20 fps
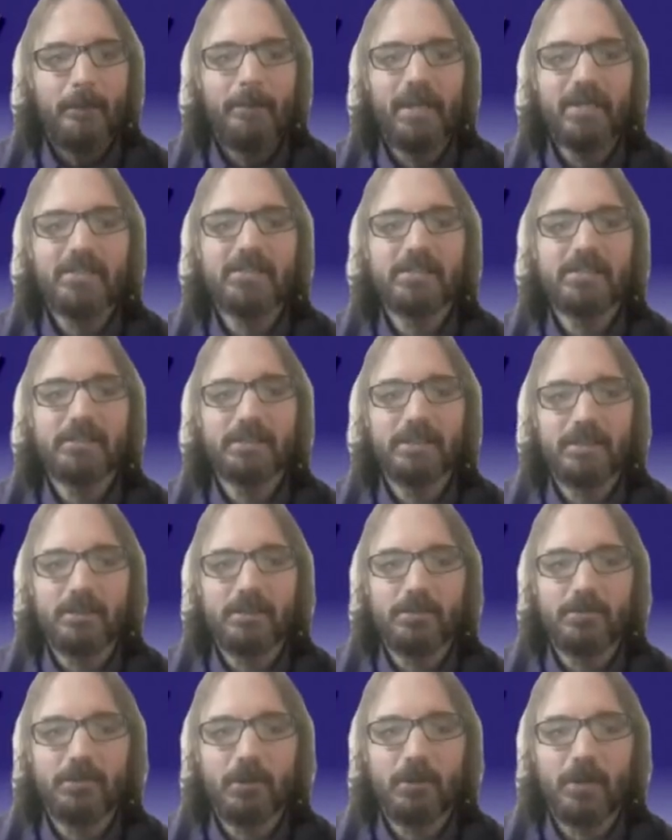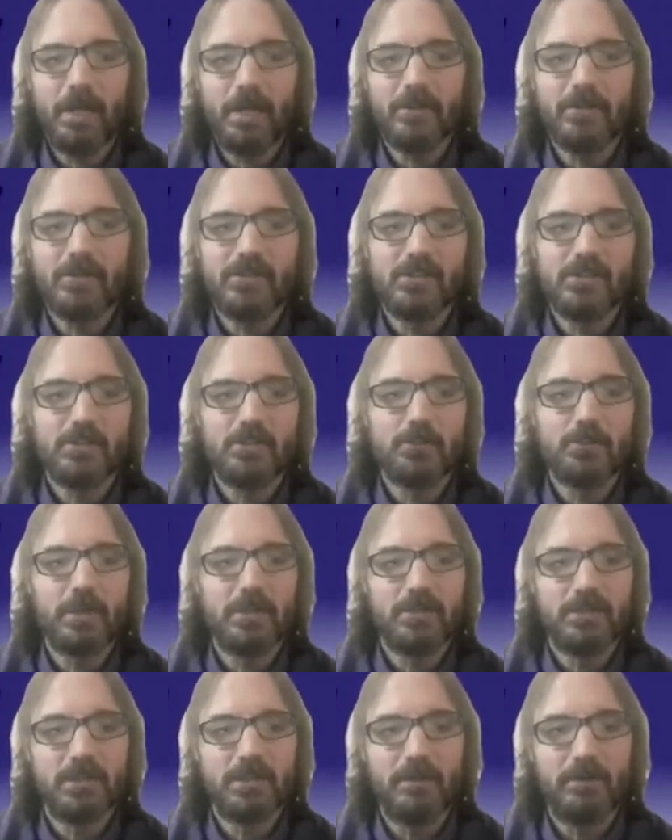Basically, they're throwing out the
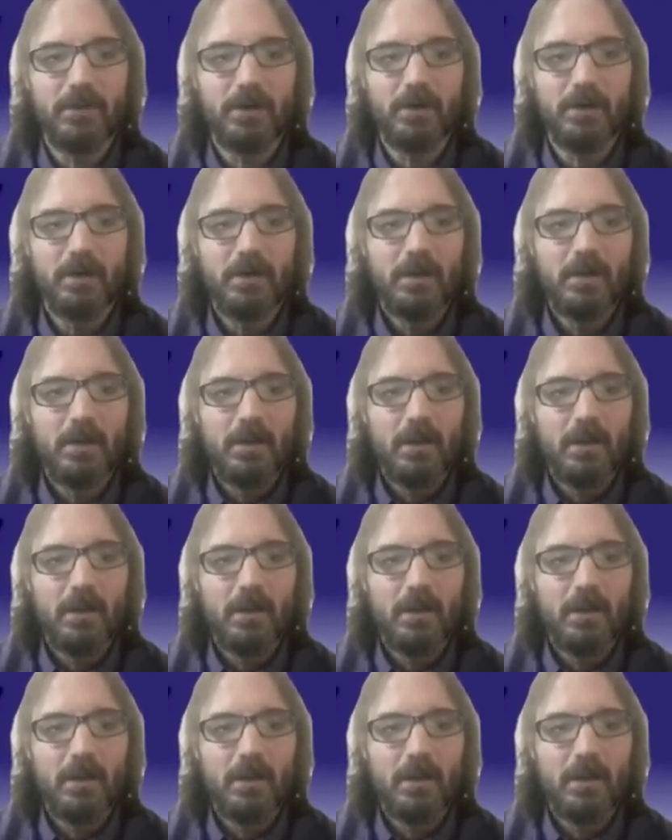situation of a